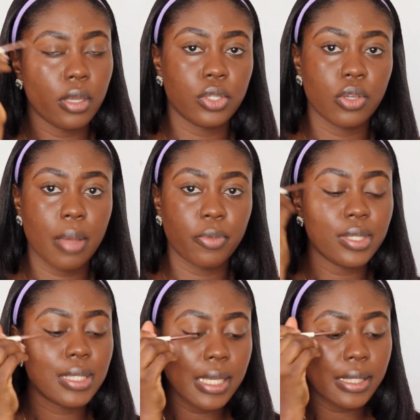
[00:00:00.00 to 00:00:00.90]
So I'm
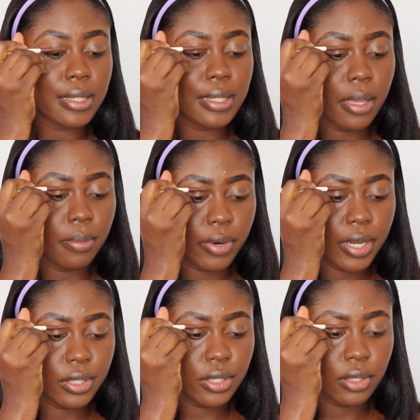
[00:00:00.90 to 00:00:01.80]
going to take the same
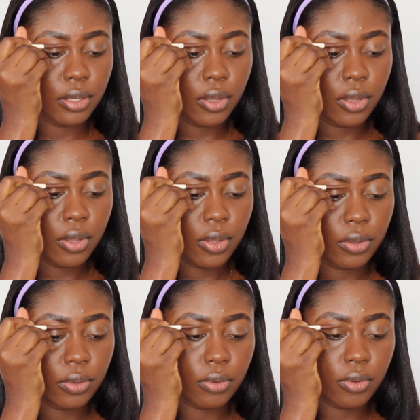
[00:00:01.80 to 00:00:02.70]
brush,
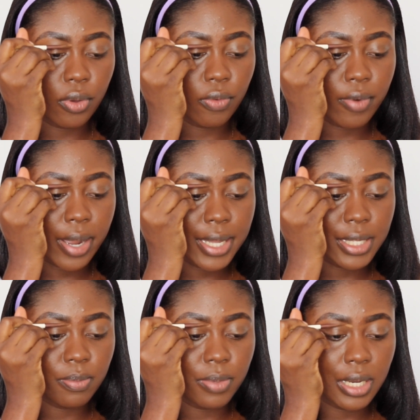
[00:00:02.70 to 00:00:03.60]
go
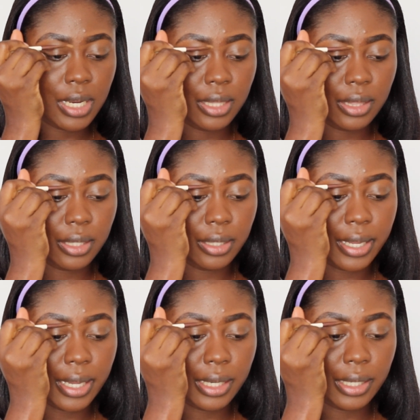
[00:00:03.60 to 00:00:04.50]
right beneath the
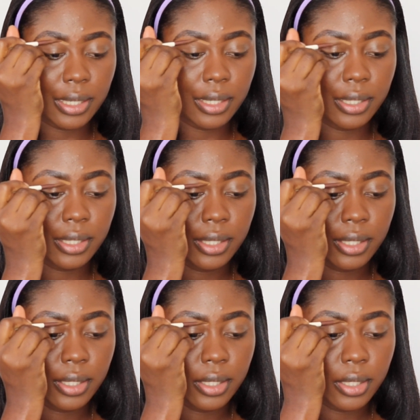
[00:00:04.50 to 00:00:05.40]
line,
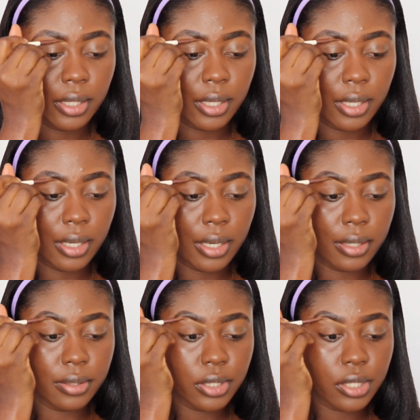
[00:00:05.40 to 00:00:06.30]
and
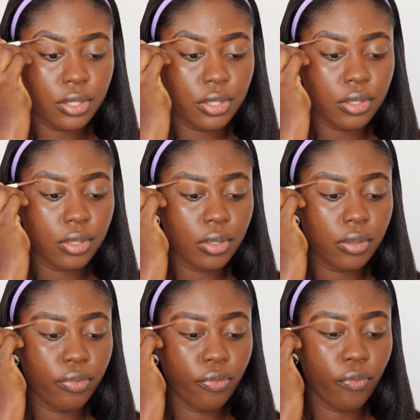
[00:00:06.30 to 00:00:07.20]
then just
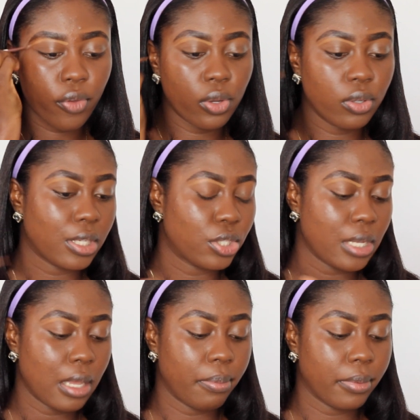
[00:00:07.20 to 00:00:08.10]
follow the
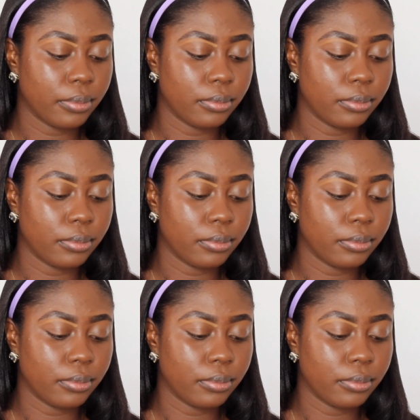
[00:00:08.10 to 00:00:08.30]
shape.